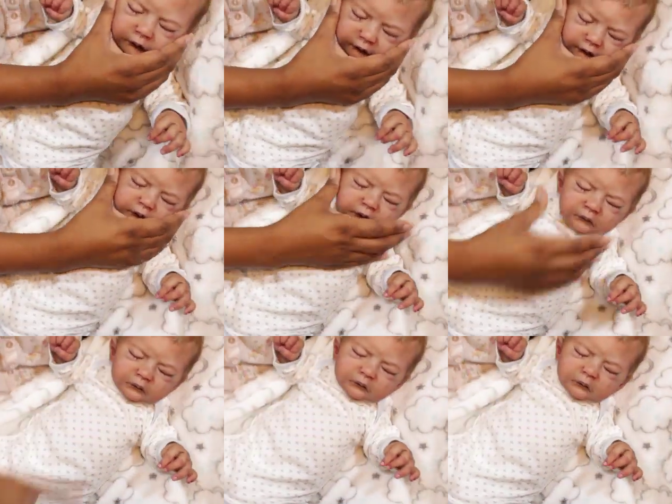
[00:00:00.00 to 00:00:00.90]
you
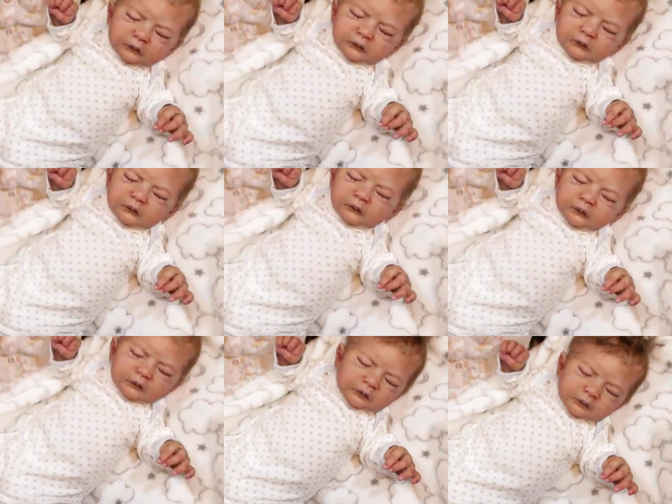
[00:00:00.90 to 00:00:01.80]
know,
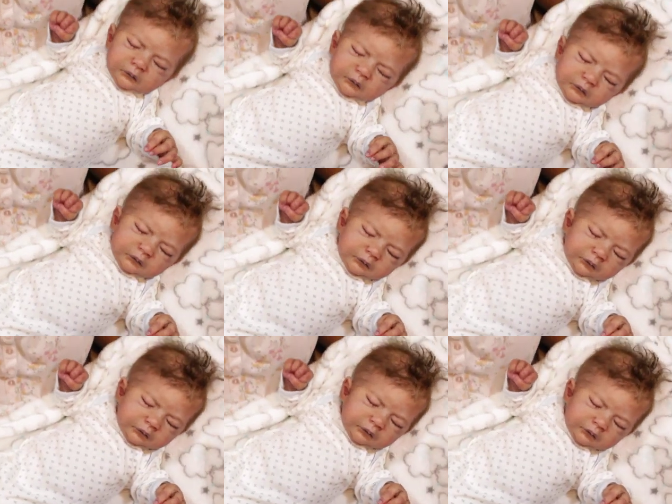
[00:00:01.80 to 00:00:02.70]

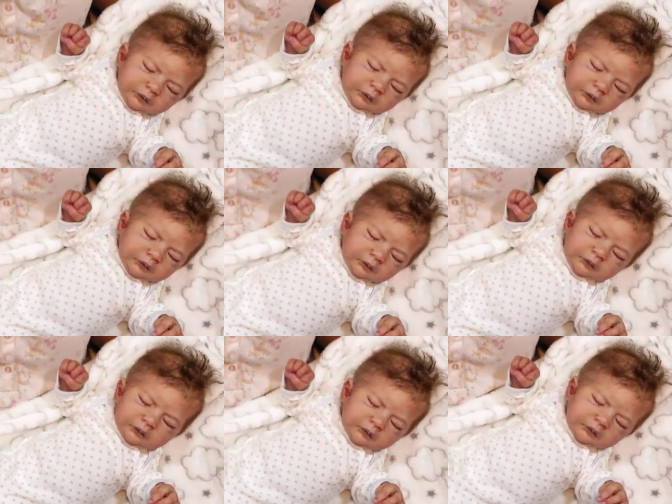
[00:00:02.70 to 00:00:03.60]
the kits
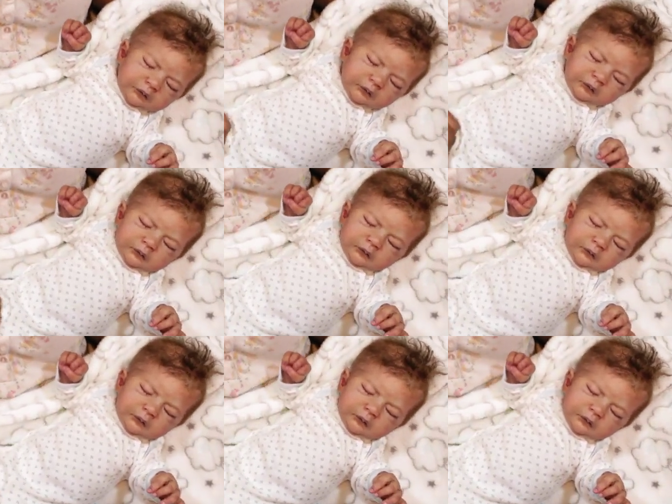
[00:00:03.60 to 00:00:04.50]
from Lillian and
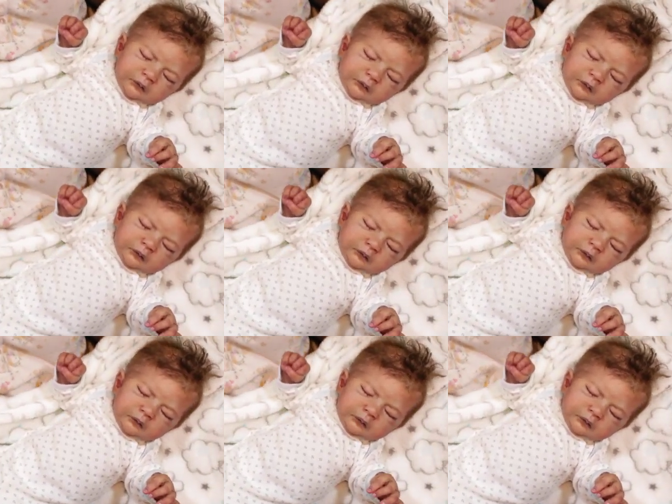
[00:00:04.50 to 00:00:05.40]
Claire, and I'm
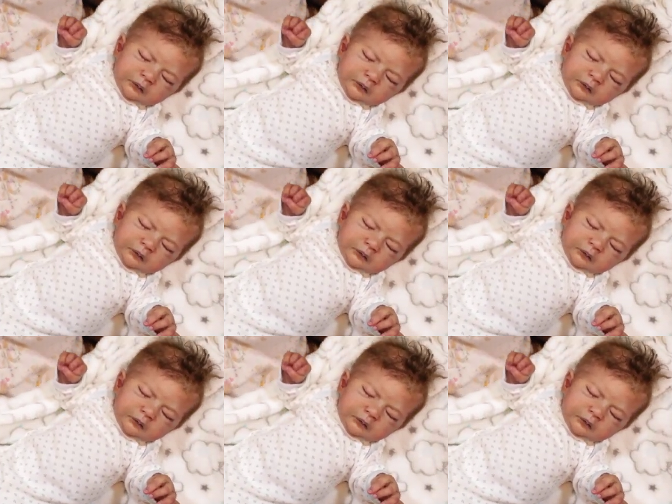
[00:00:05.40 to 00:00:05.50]
like,